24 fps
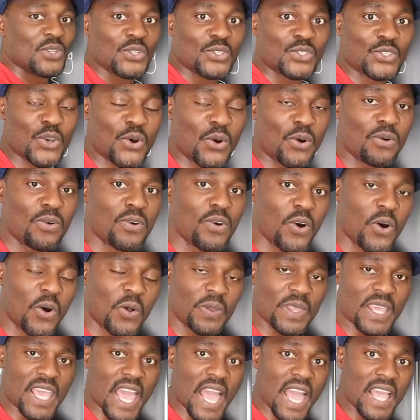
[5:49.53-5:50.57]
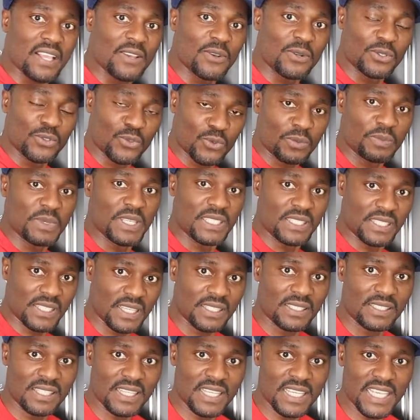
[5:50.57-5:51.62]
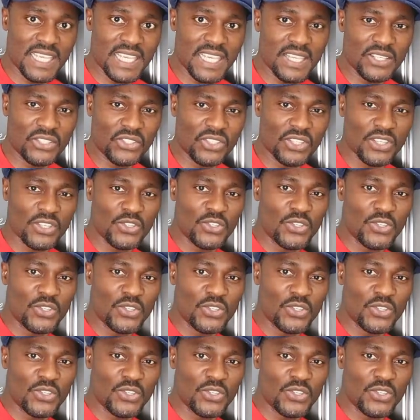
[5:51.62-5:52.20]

So all the angles will be 60 each.